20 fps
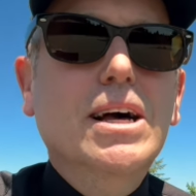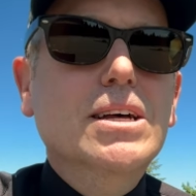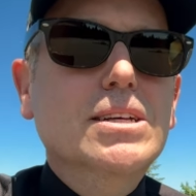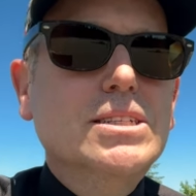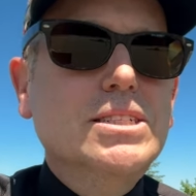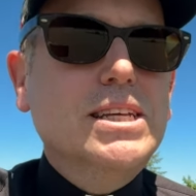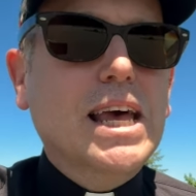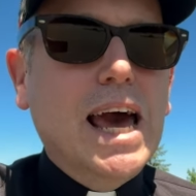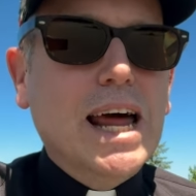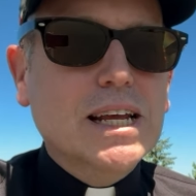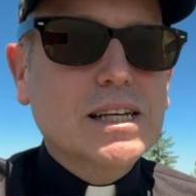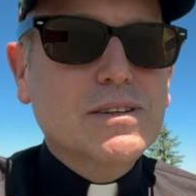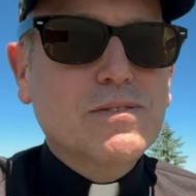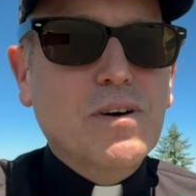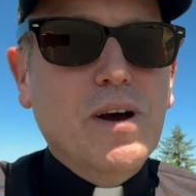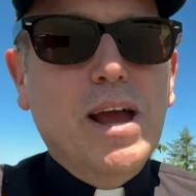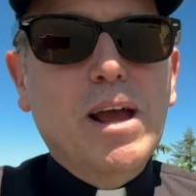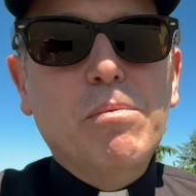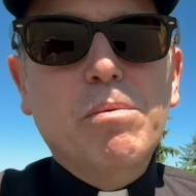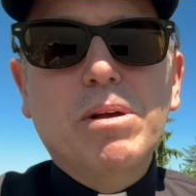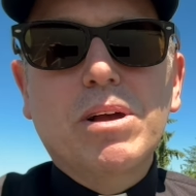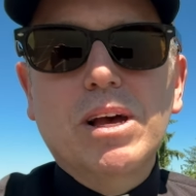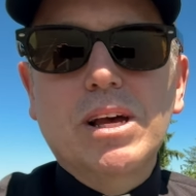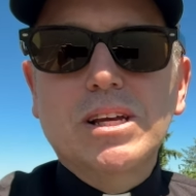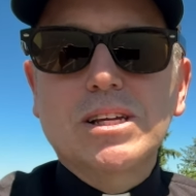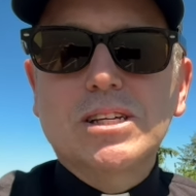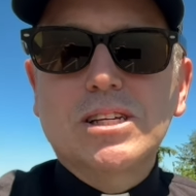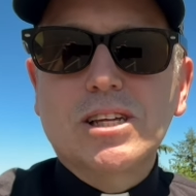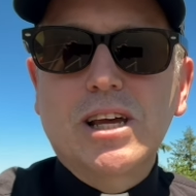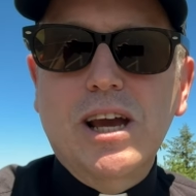satisfying
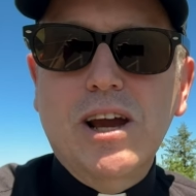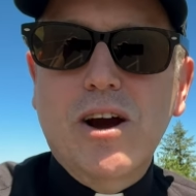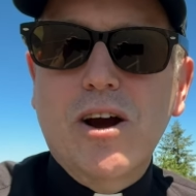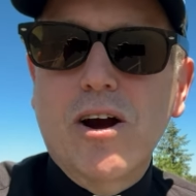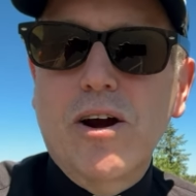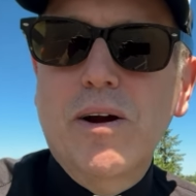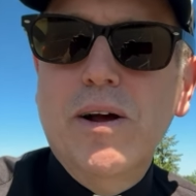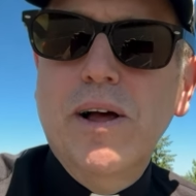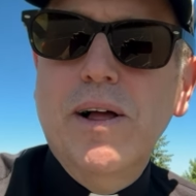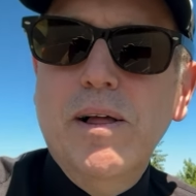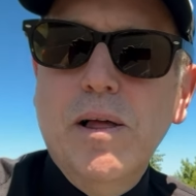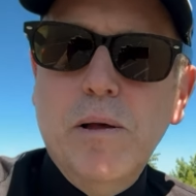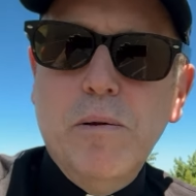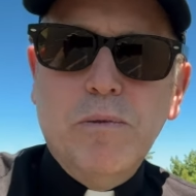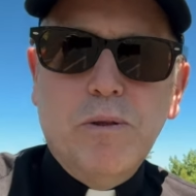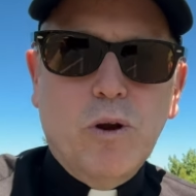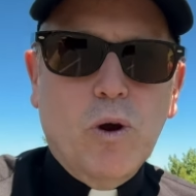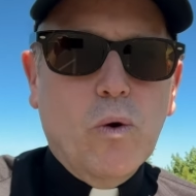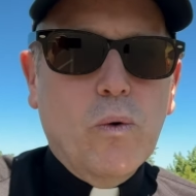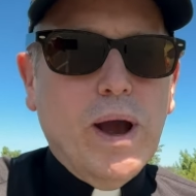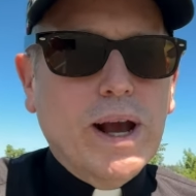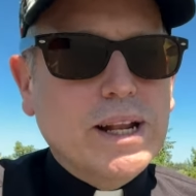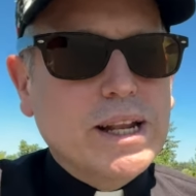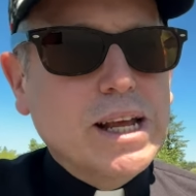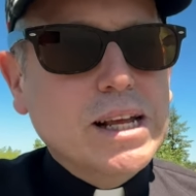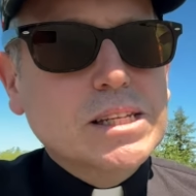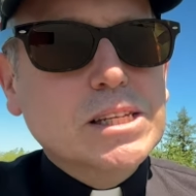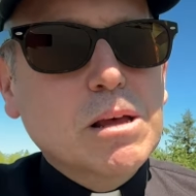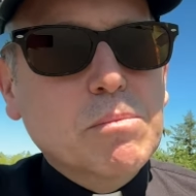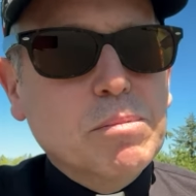because they are
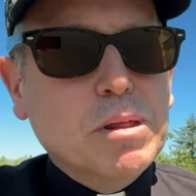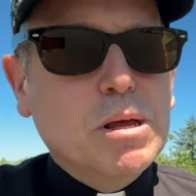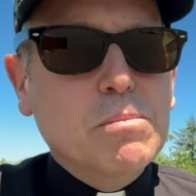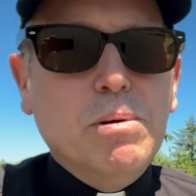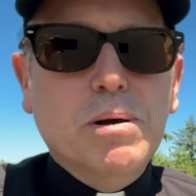correcting something.